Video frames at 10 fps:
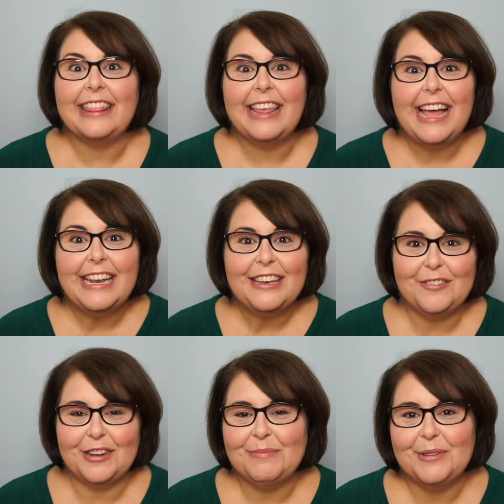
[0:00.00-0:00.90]
then
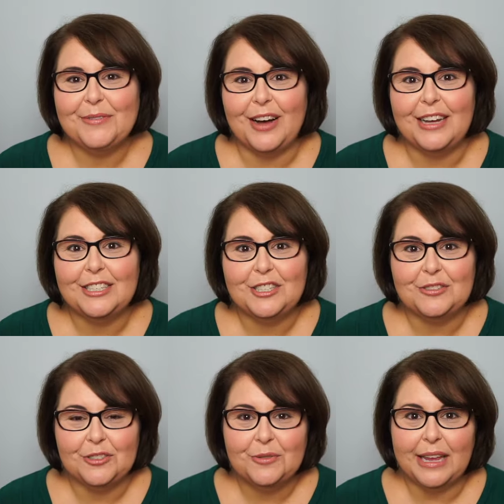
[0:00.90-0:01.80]
you can move on to
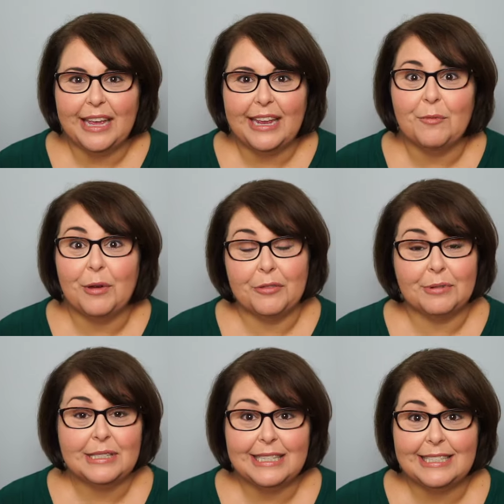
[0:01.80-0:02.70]
doing it with
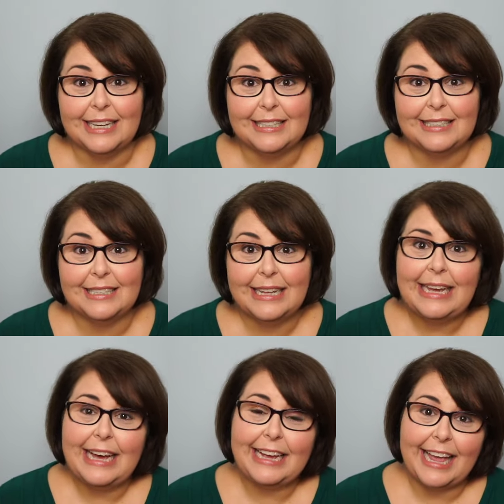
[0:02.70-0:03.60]
resistance.
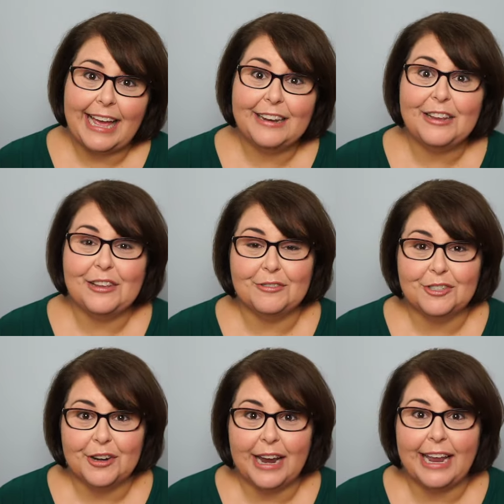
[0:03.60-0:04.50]
Again,
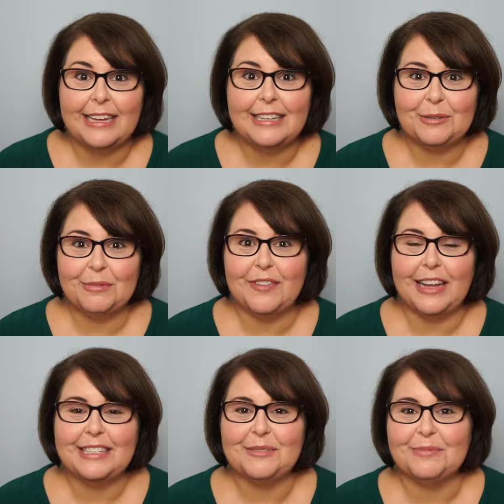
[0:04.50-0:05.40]
use your hand to
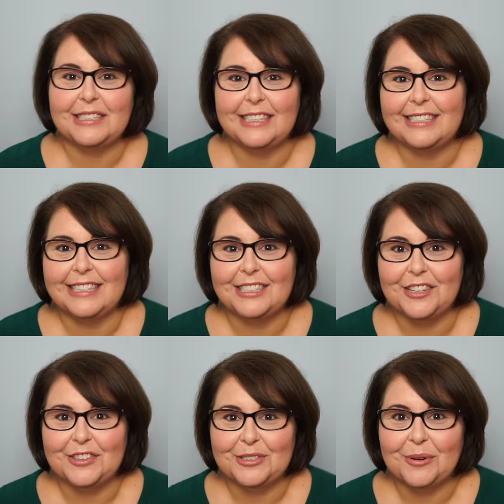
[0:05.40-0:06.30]
provide some resistance
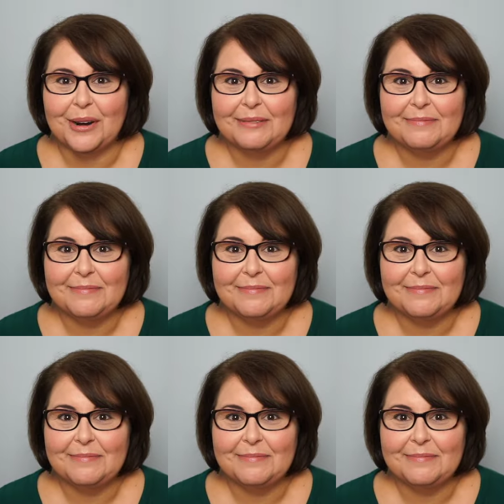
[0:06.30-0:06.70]
to the door.